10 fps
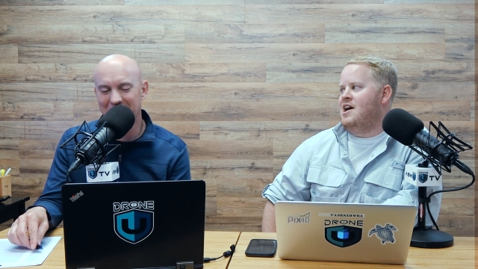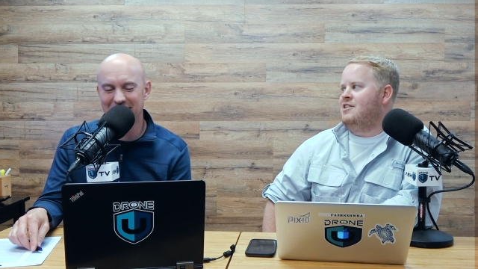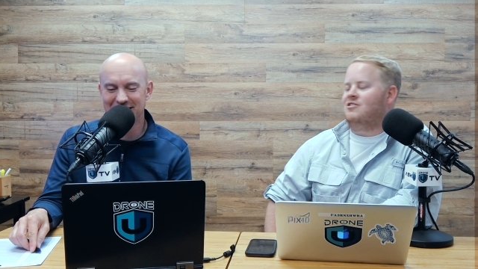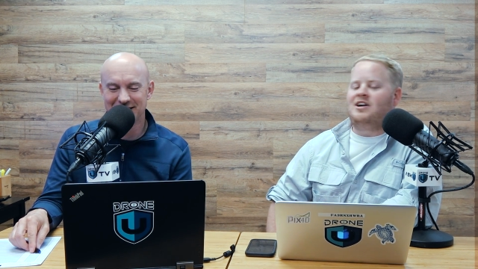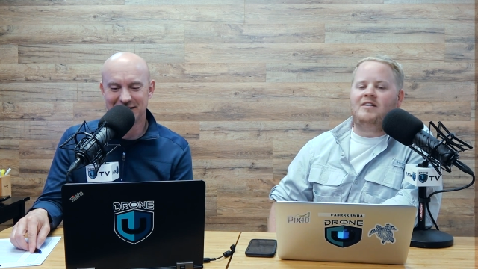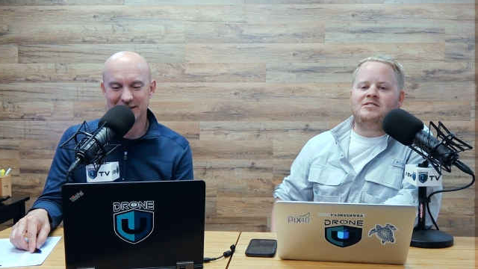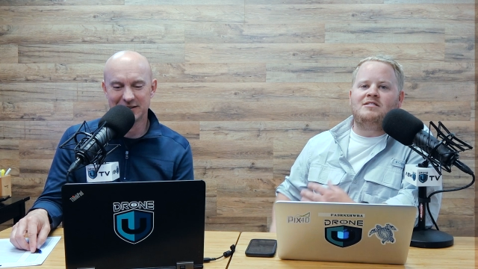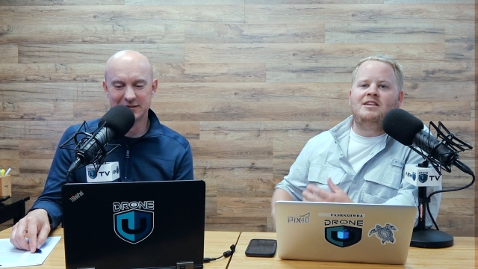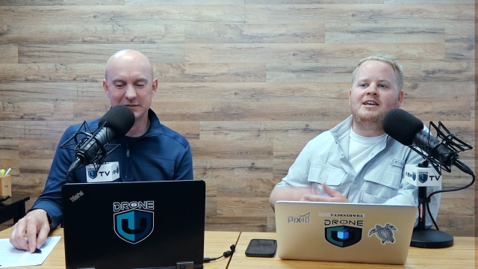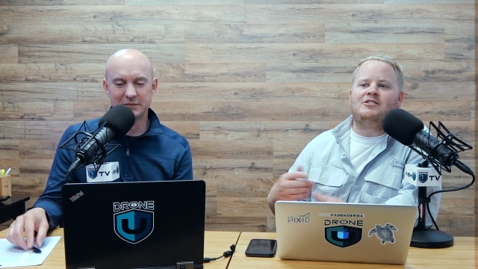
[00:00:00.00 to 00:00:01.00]
Speaker 1: right. and you're
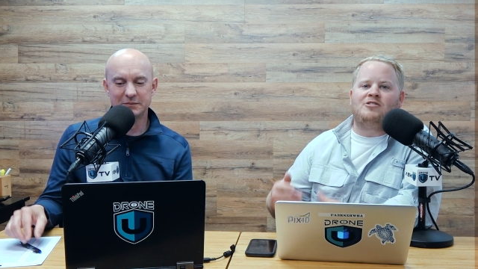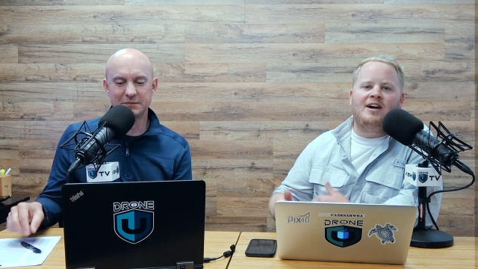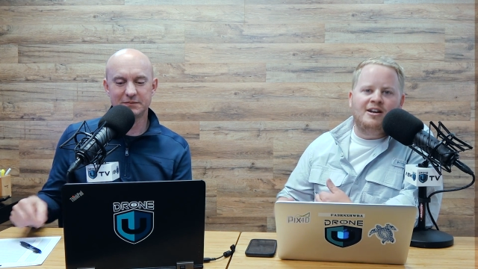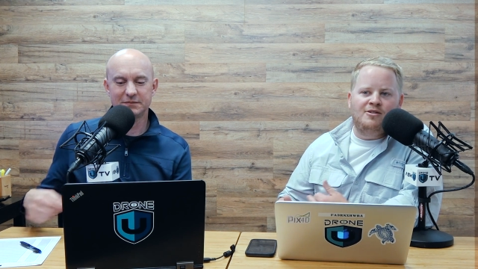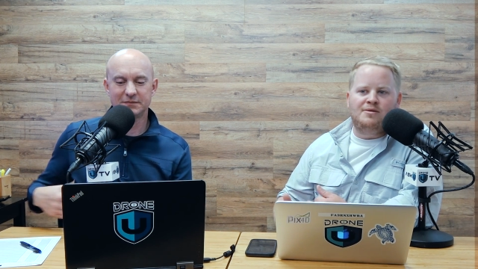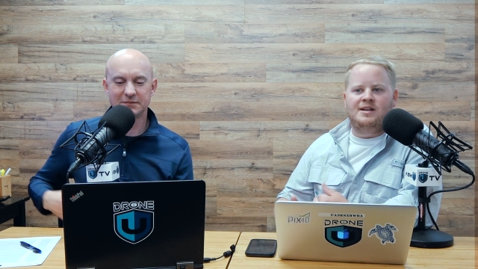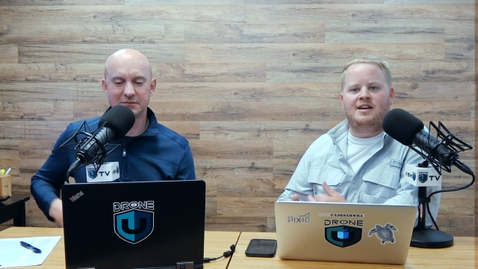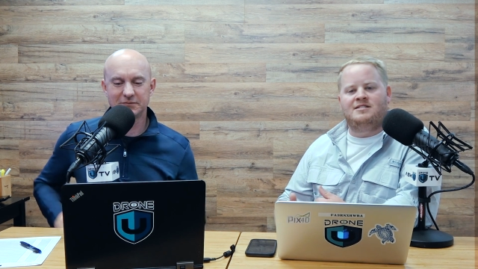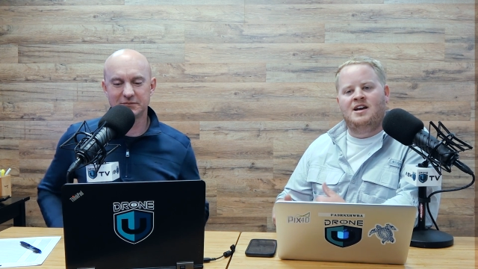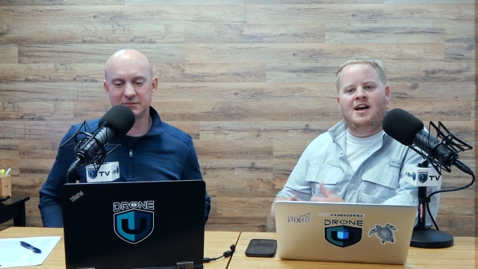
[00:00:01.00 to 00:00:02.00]
constantly like trying new
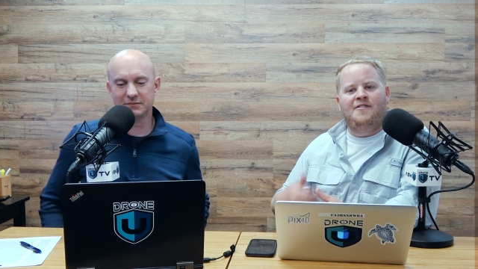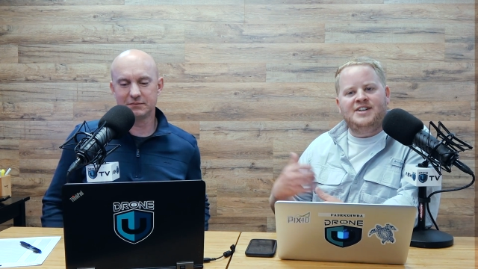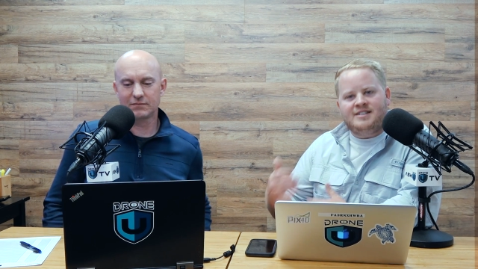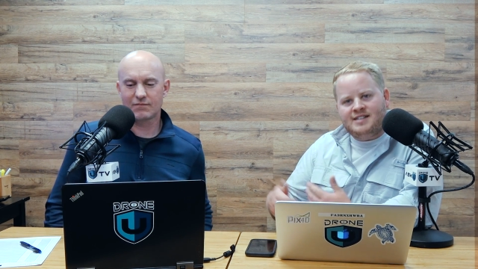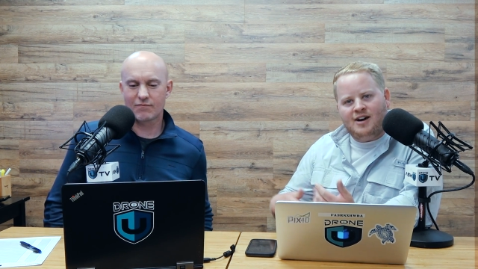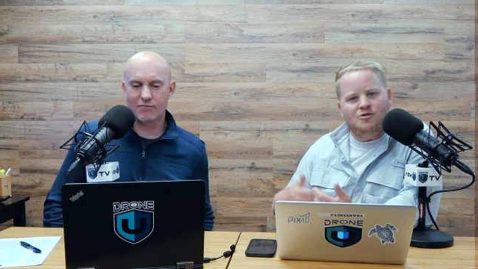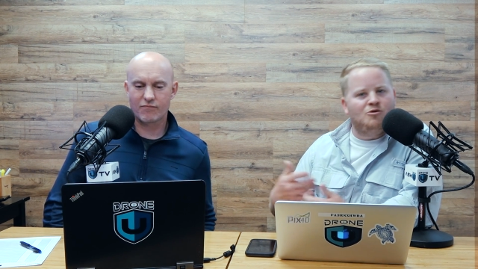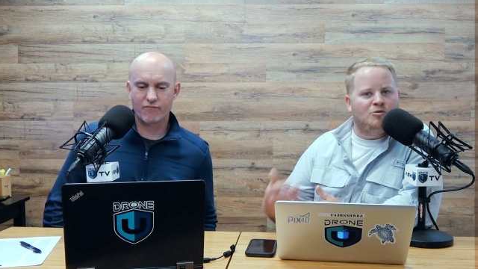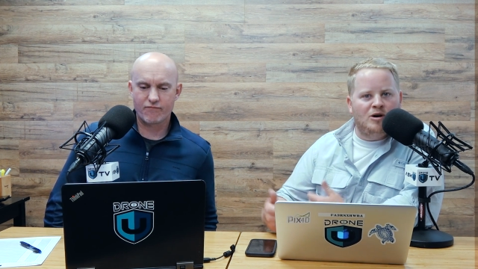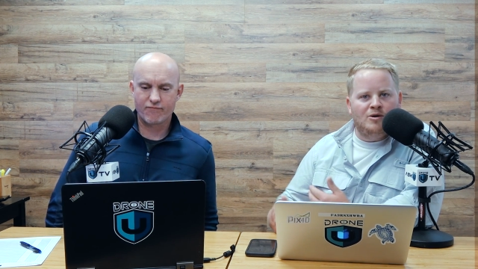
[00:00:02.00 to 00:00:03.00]
things and this is how you
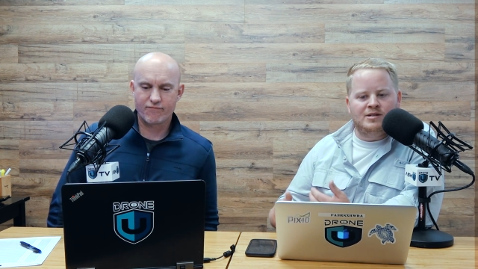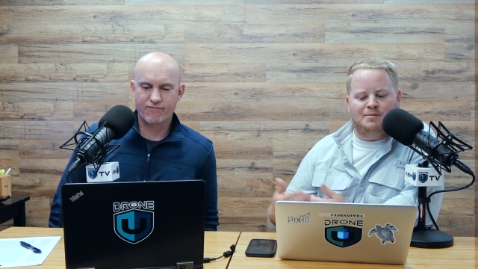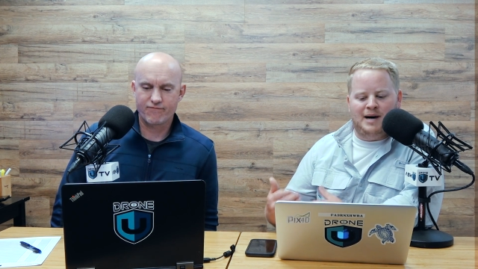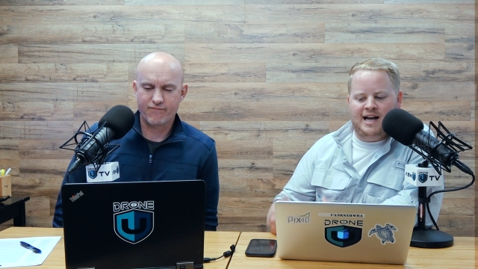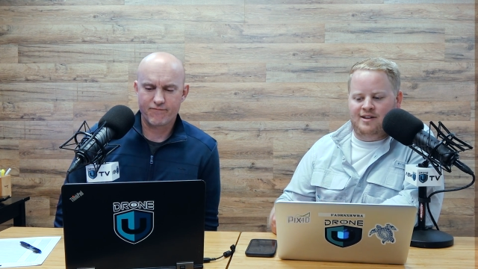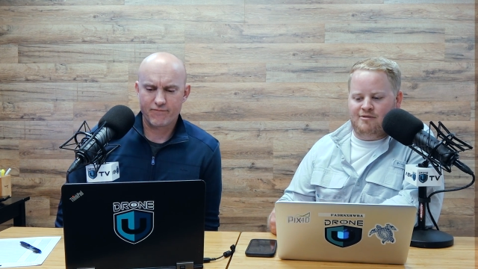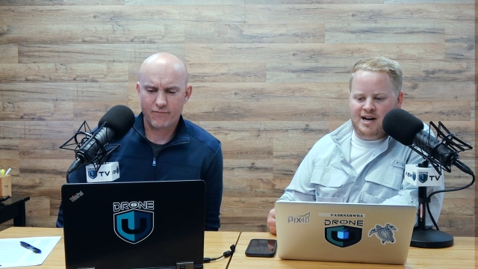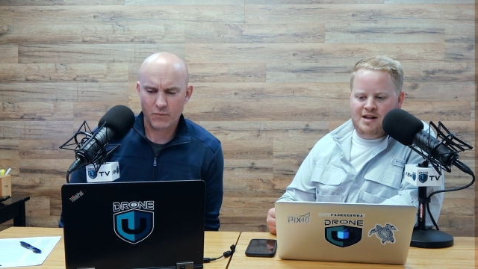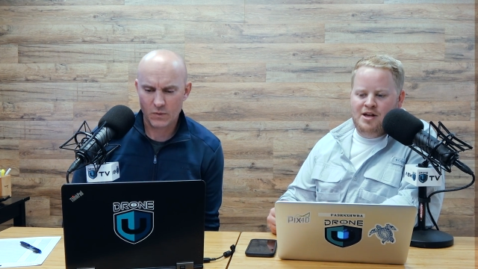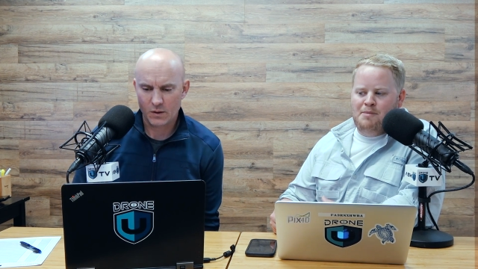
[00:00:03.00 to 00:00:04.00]
grow as a pilot
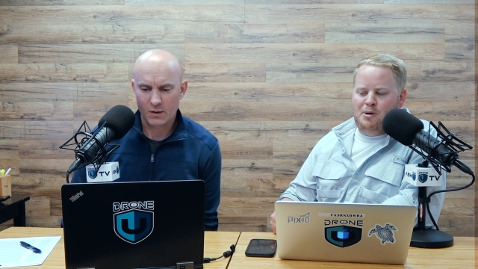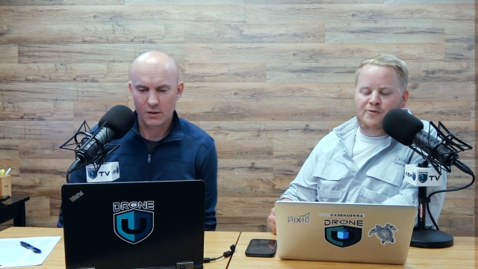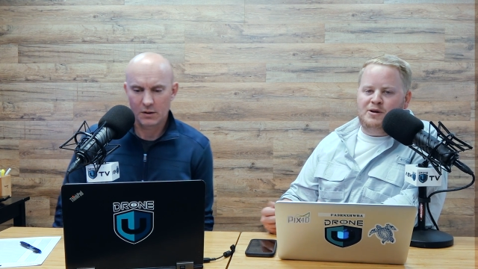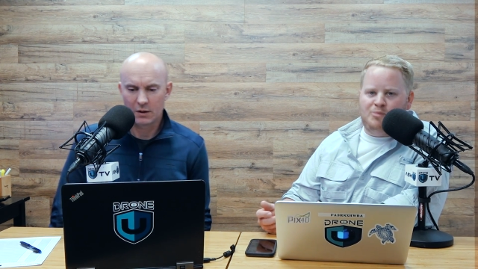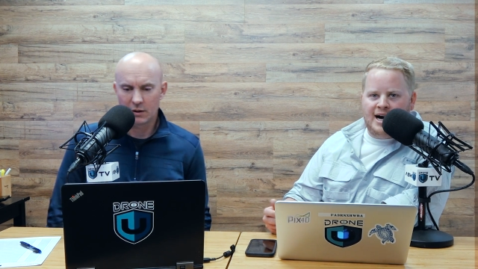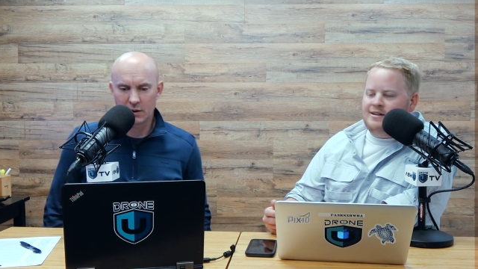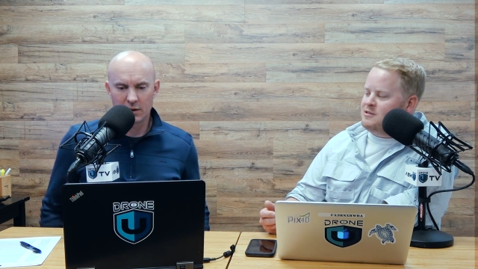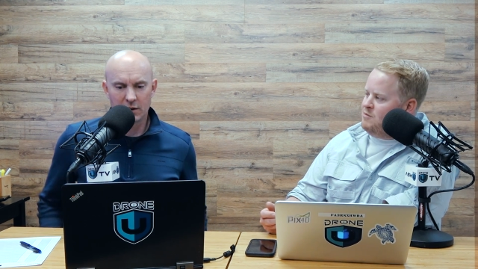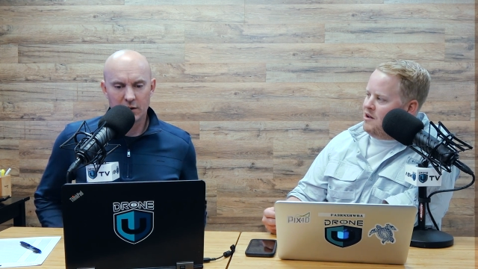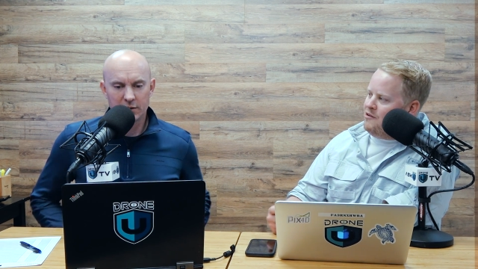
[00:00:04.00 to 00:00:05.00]
right perfect
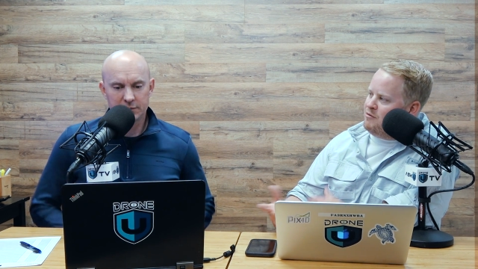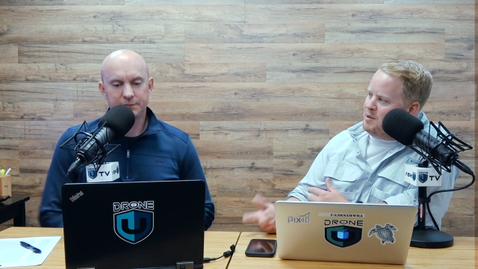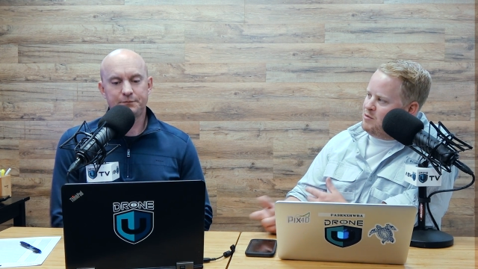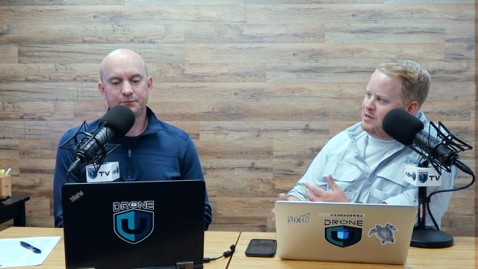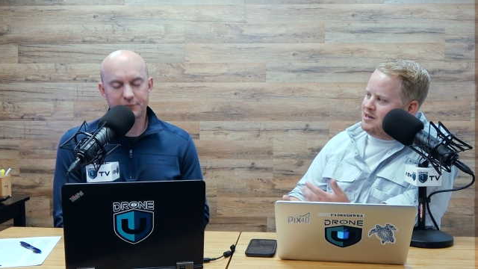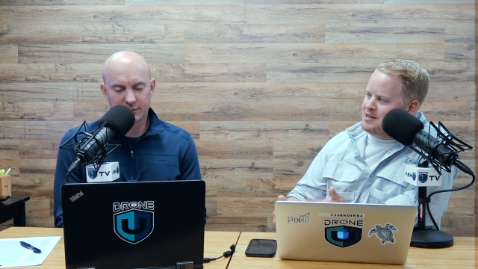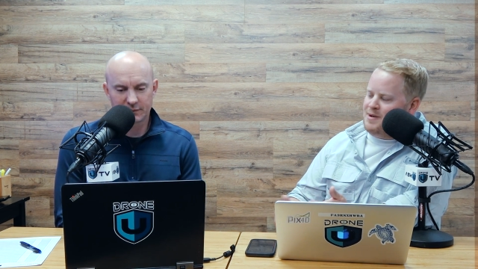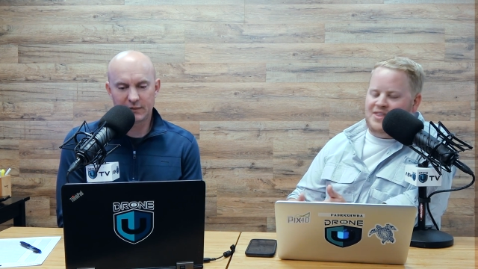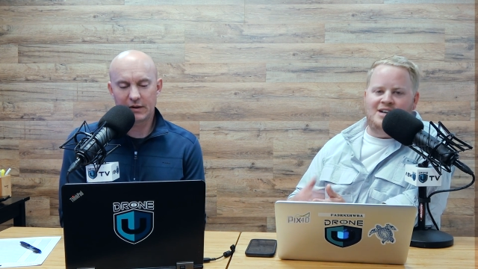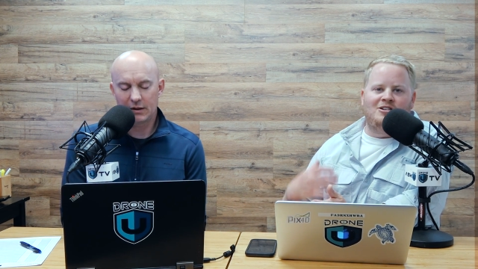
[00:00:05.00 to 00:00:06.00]
practice model remember we talked
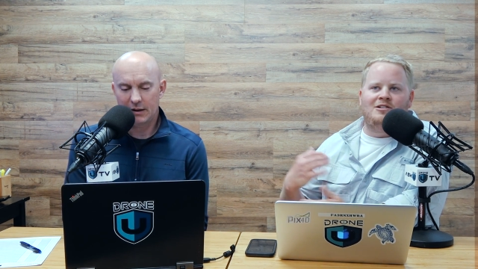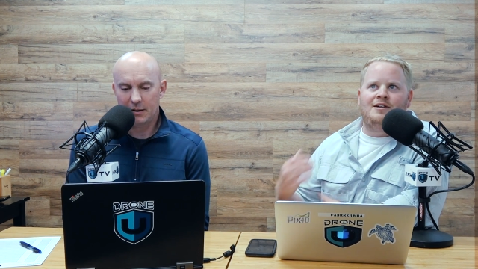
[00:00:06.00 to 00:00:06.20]
about that a yep.